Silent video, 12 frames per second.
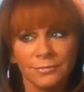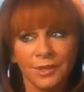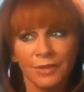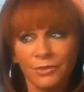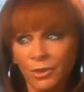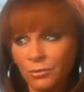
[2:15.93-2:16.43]

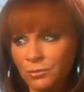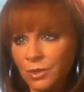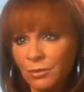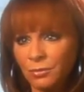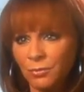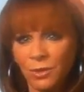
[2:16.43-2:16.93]
And I thought,
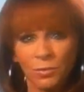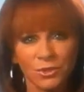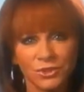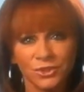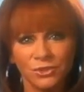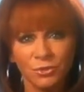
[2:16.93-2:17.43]
well, wonder
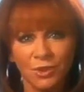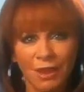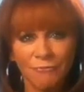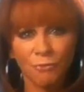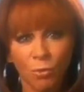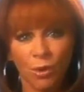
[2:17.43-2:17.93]
what she's doing
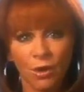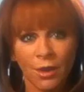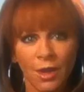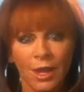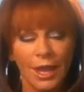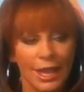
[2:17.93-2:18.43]
that for.
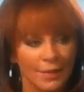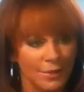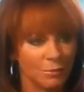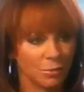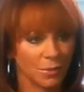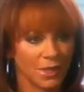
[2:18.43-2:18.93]

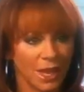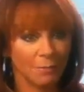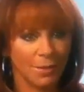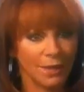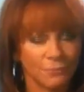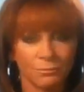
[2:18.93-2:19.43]
And then when we
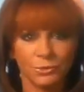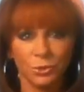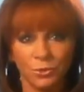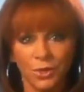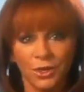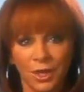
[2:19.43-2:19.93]
got back from
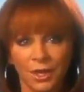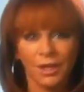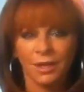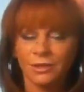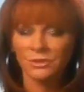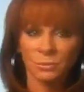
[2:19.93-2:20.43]
doing
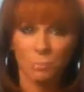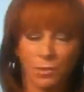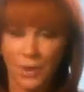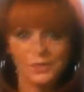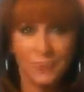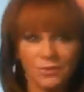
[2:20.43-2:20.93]
some
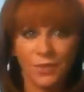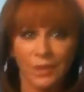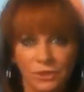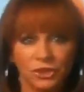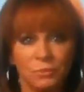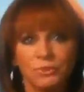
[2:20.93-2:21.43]
press and
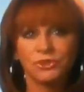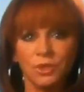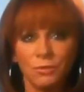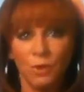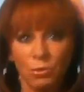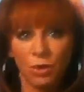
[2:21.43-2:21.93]
things, she was
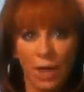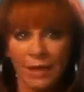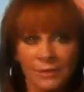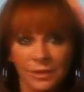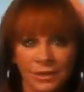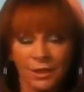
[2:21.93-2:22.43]
still
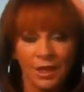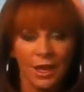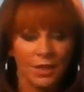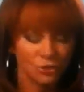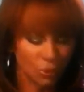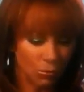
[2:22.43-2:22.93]
vocalizing.
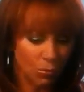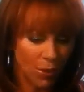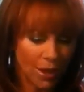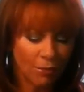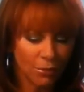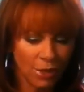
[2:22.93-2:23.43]
So
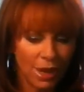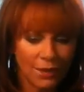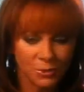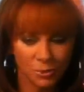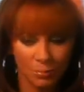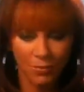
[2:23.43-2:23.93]
what I
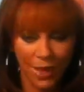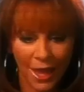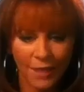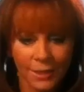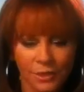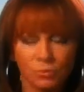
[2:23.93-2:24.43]
realized from
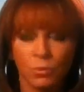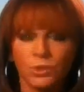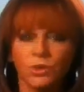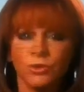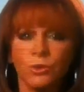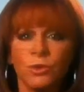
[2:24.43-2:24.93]
that is
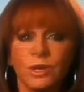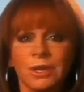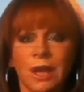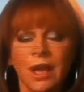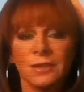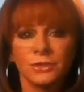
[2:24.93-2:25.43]
when you're doing
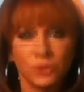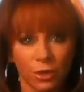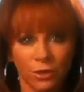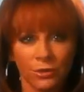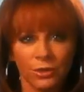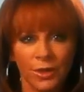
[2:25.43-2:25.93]
a
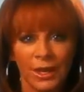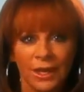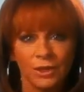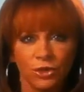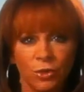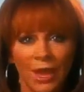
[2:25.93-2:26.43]
concert,
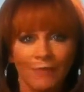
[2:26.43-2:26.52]
you